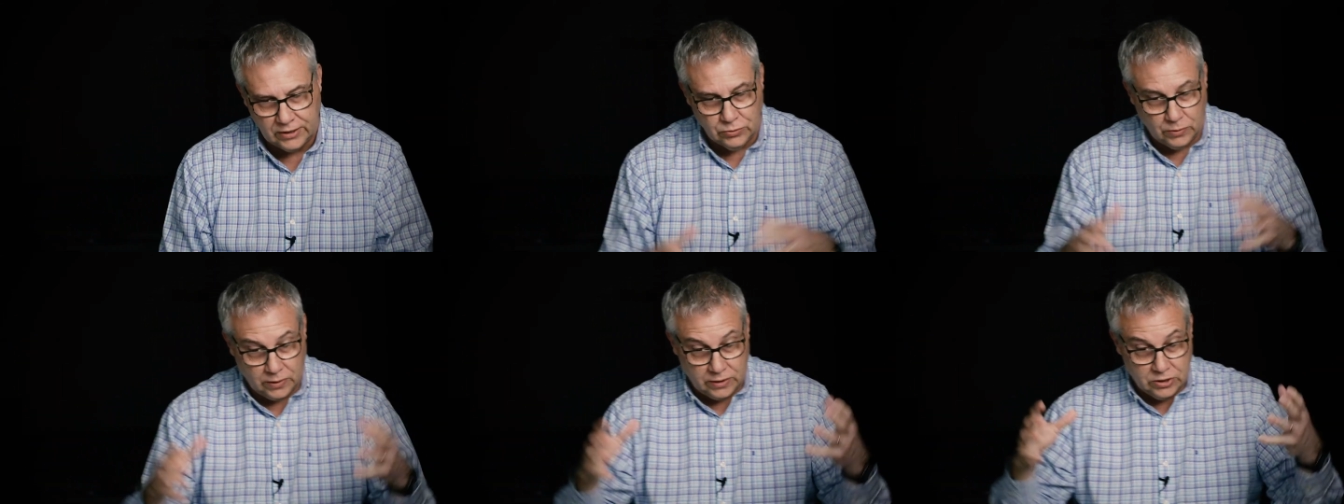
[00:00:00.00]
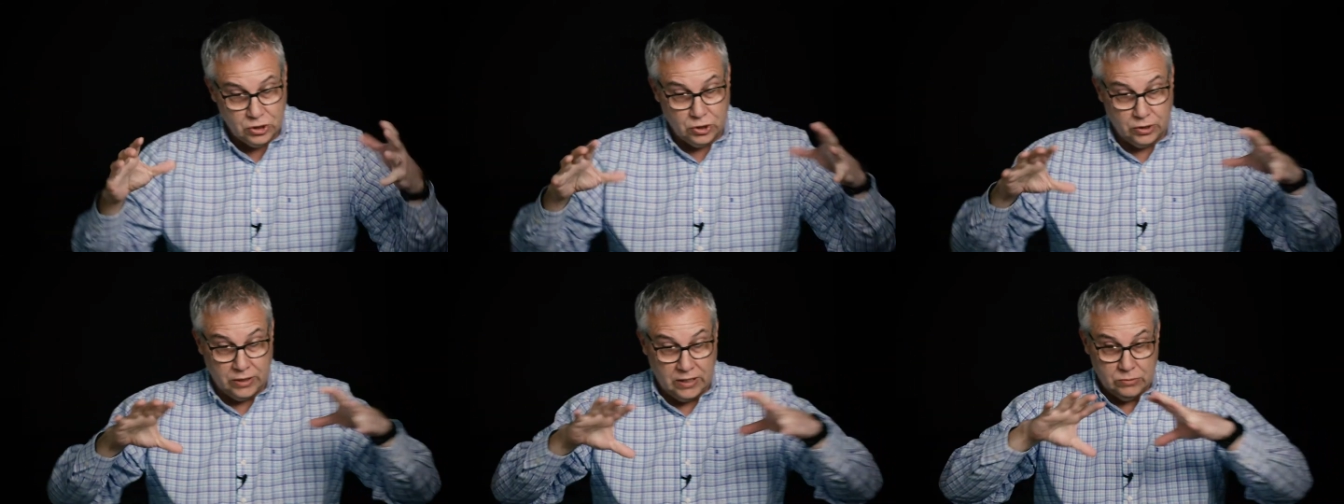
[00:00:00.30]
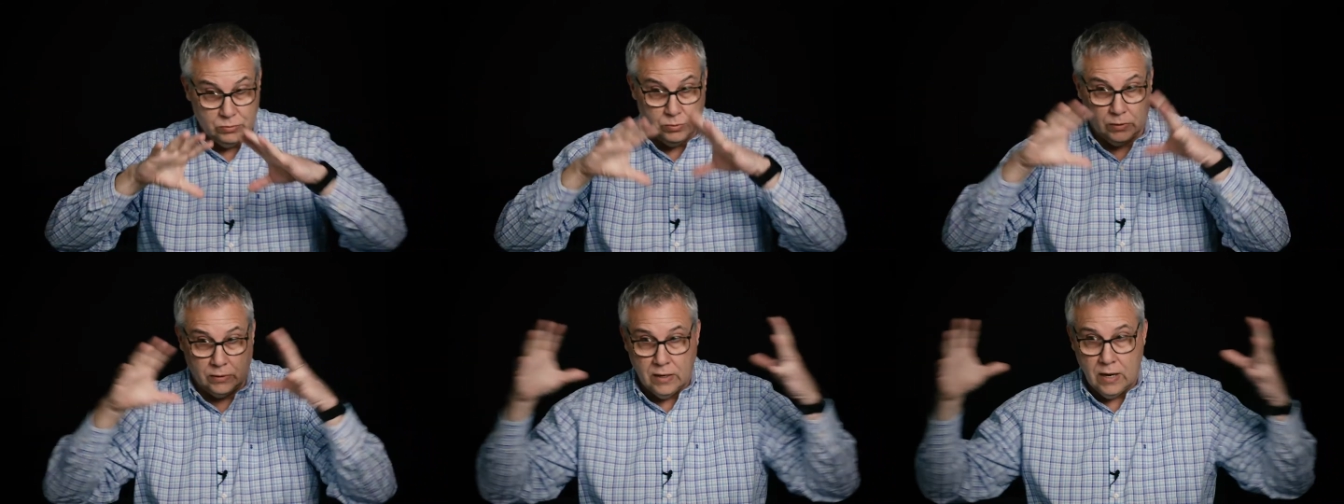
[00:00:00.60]
So, so
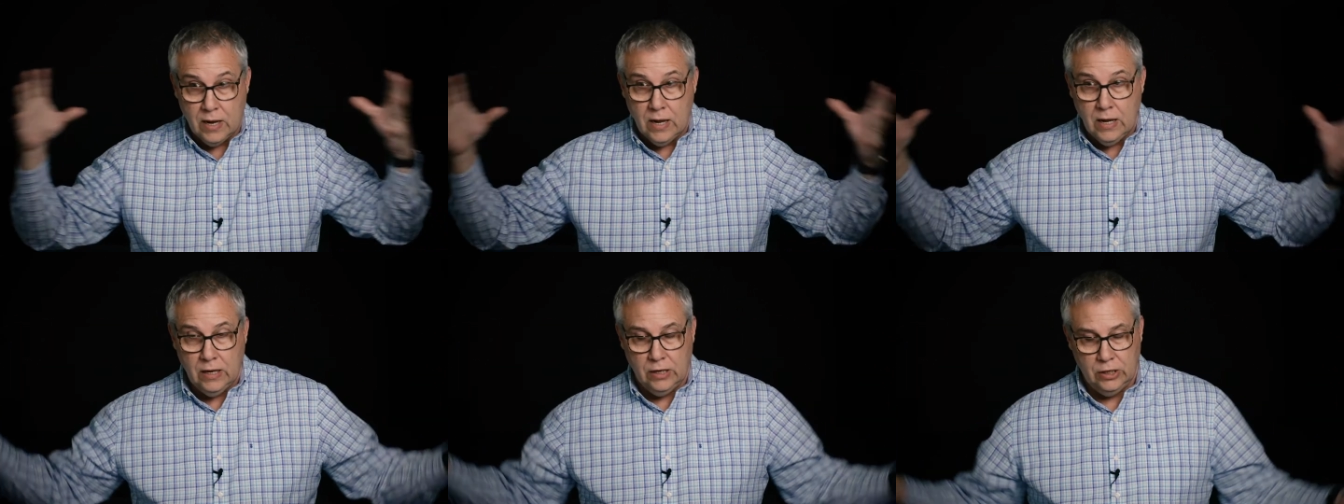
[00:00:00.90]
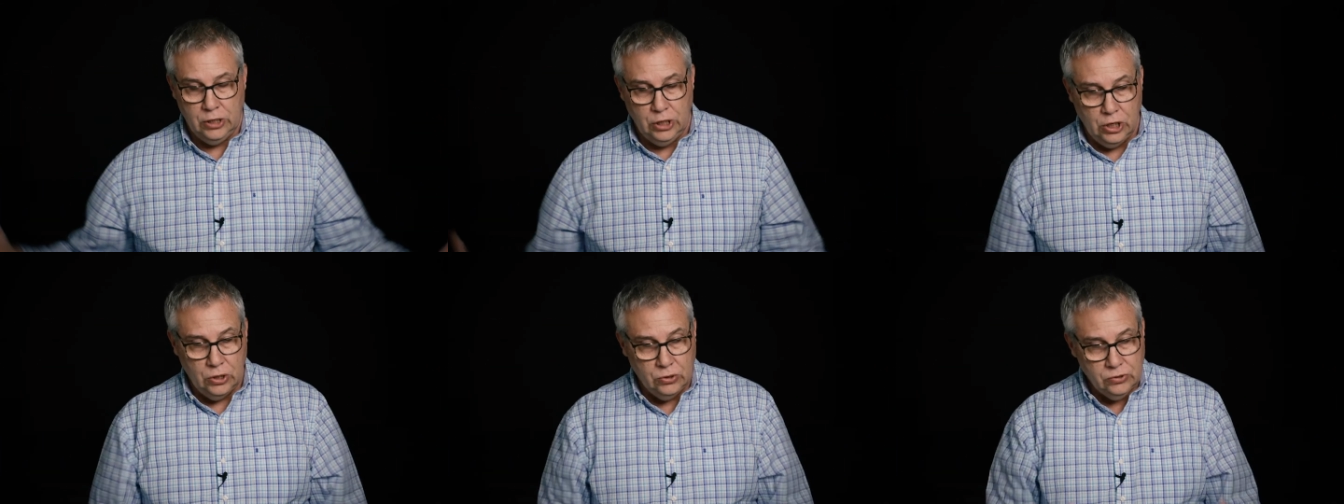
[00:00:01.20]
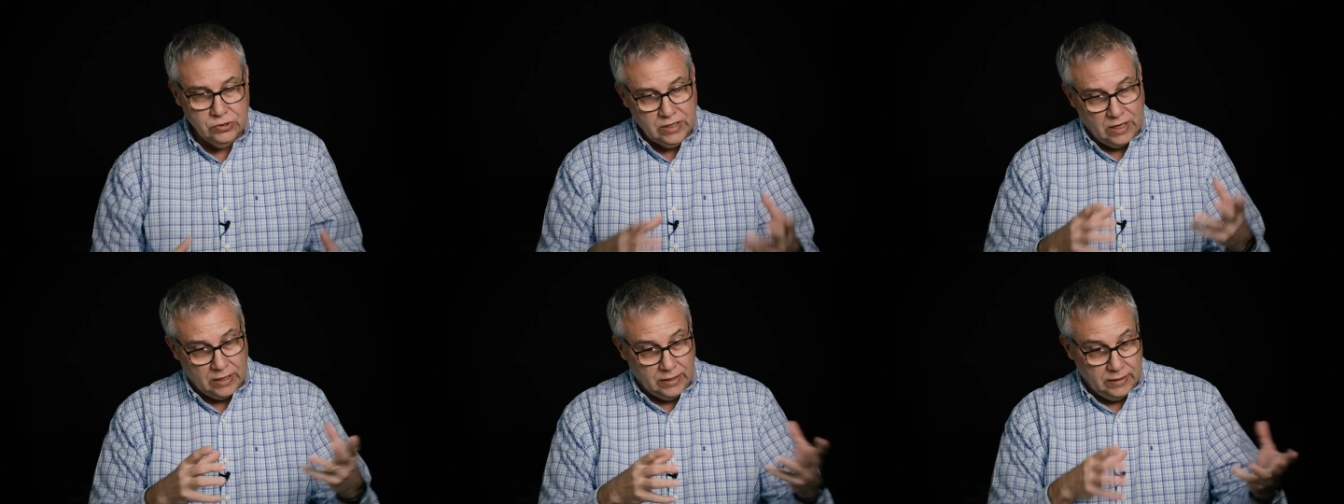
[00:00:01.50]
these were
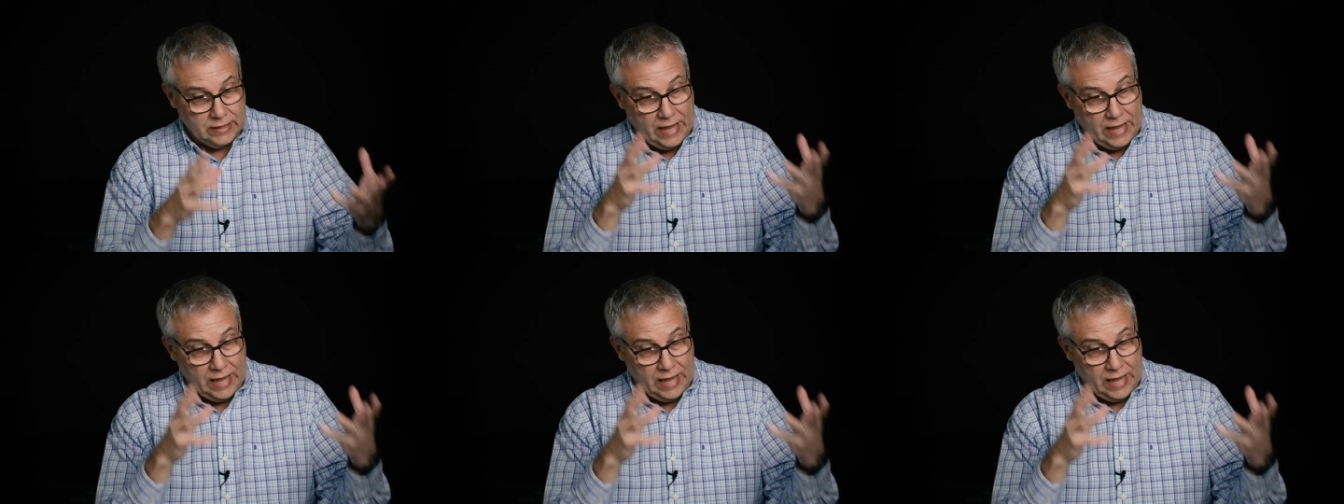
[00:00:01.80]
used there.